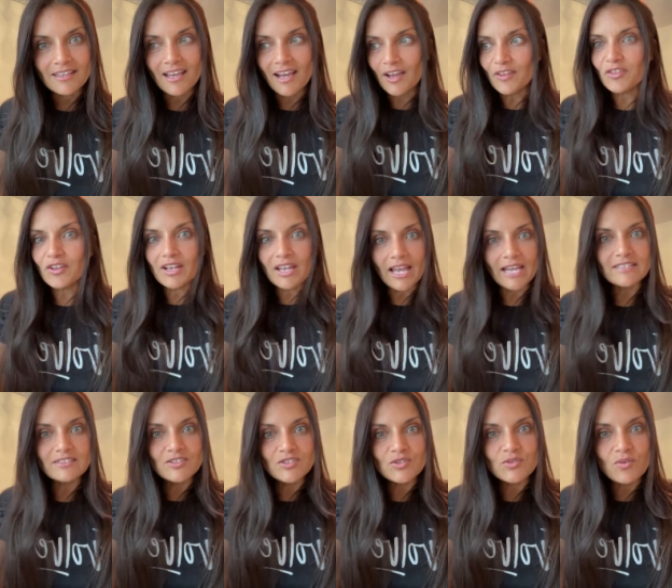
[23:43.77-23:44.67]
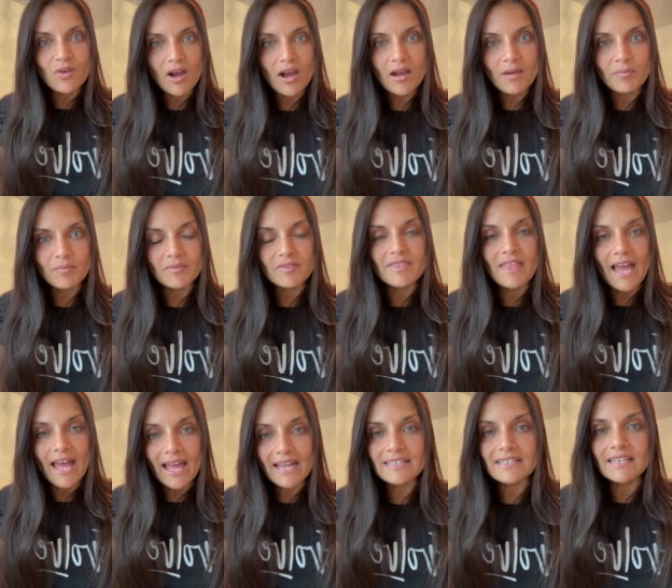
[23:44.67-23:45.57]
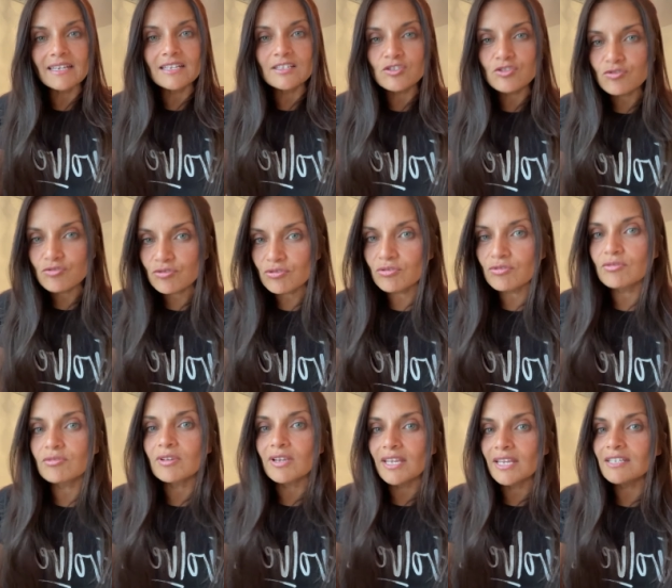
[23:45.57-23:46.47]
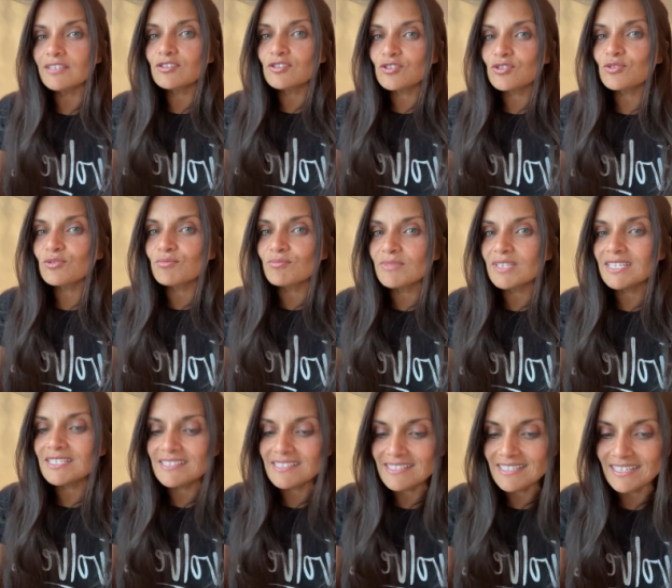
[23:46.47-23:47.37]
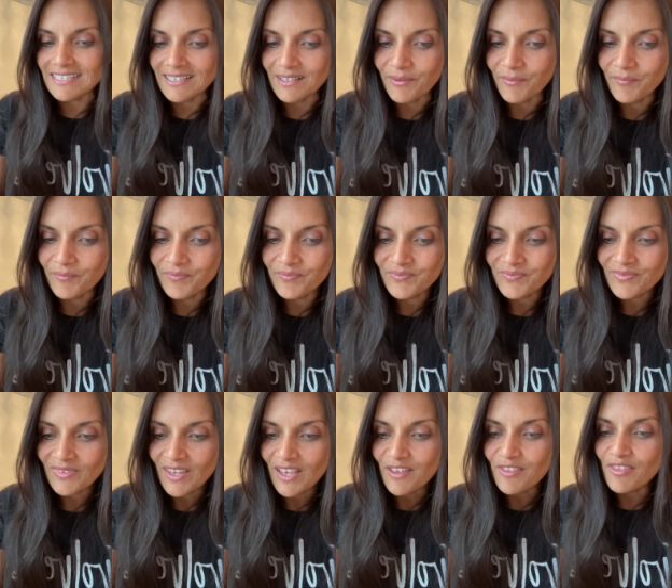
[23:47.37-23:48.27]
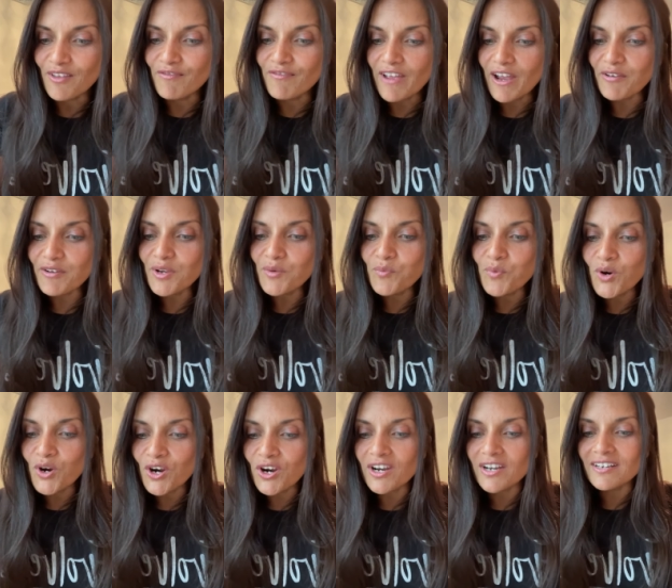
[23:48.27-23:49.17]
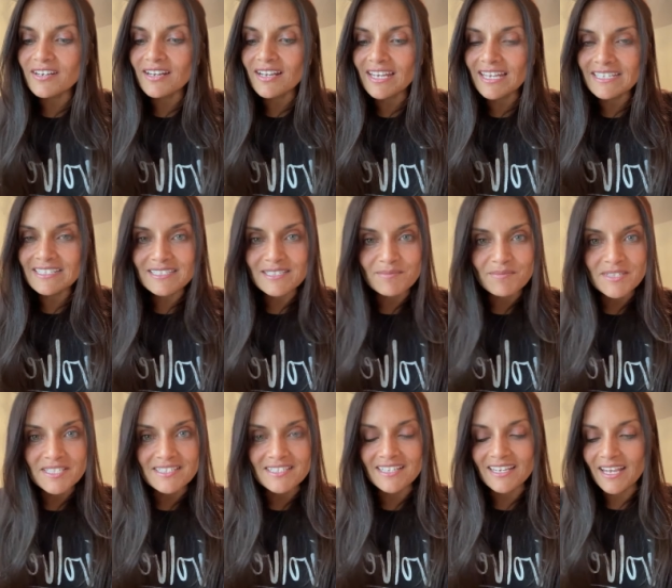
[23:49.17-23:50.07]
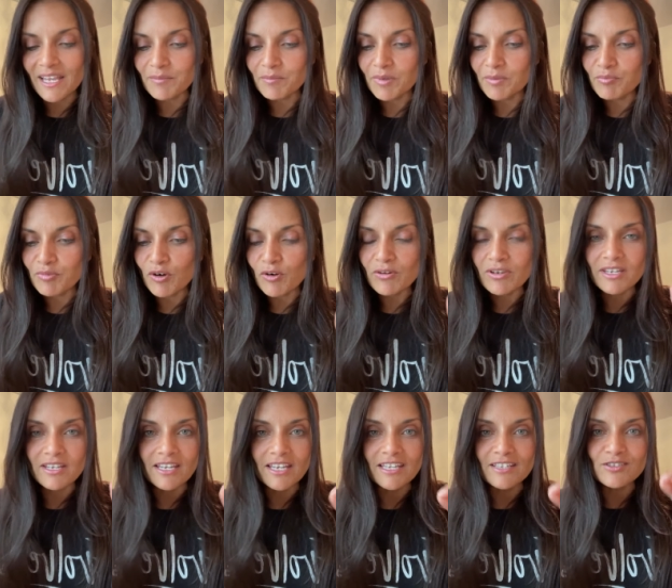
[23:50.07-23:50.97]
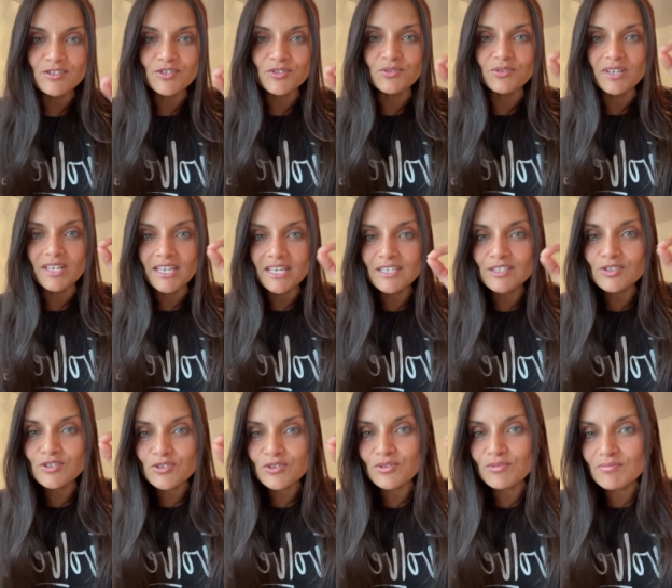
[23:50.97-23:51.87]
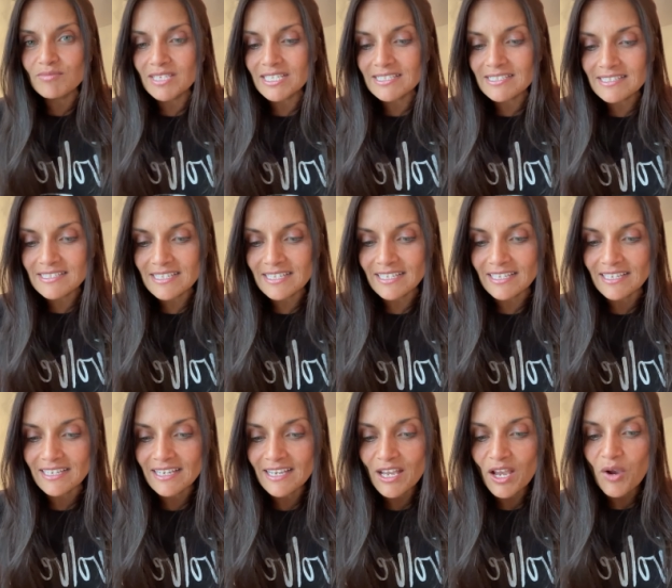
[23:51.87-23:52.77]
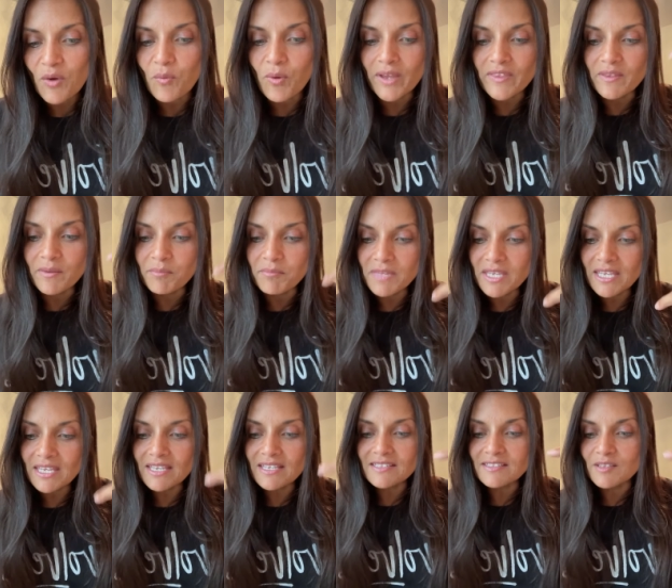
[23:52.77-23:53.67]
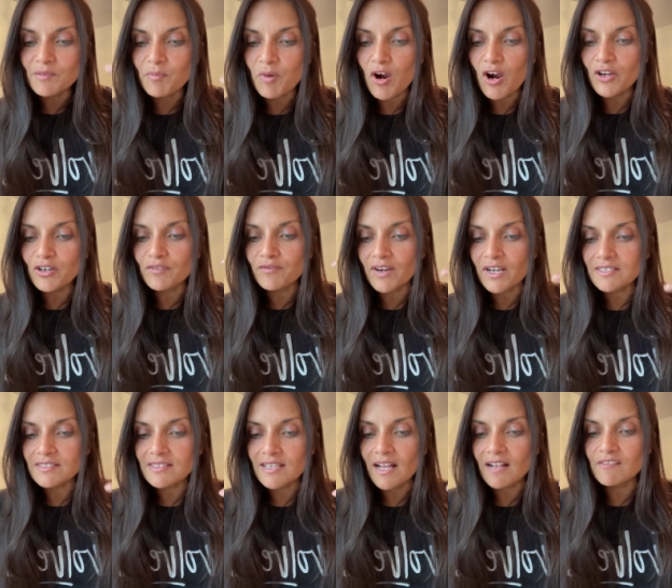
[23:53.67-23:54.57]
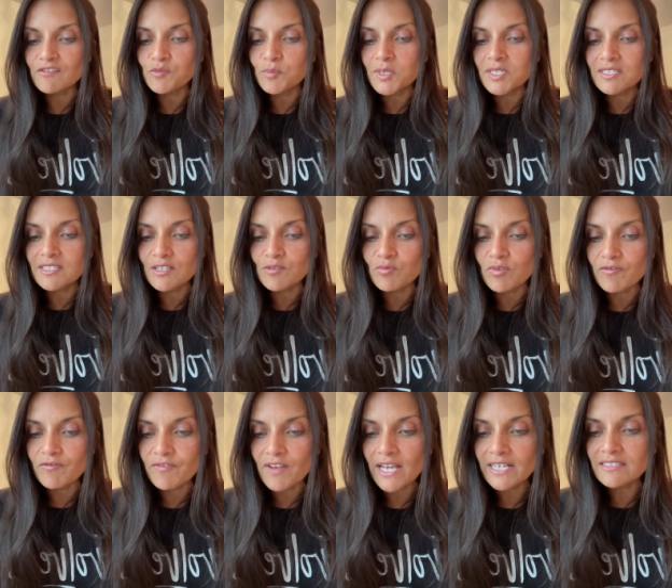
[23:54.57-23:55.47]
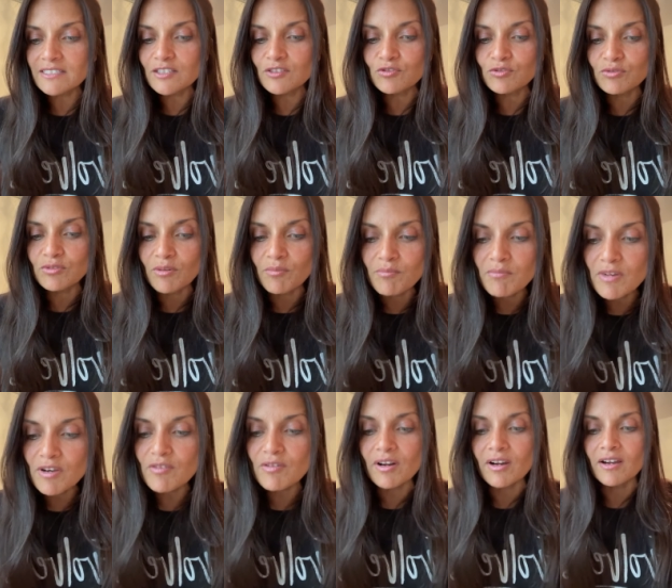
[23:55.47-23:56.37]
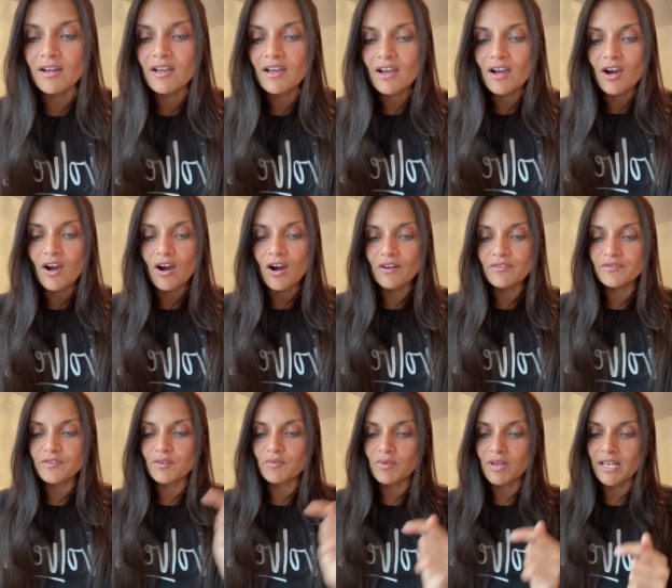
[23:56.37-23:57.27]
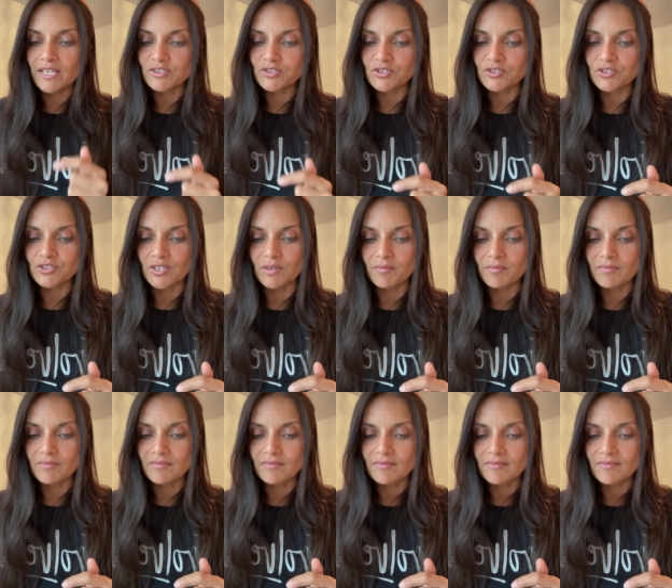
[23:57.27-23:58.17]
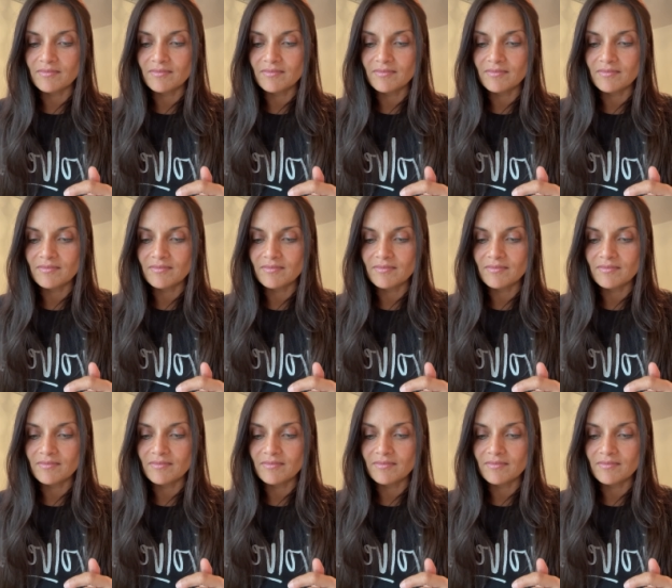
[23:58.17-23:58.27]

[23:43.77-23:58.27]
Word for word: The other lights you up. That is true into me see. The very word intimacy can be broken into into me see where the me is the part of ourselves we see reflected through the mirror of the relationship.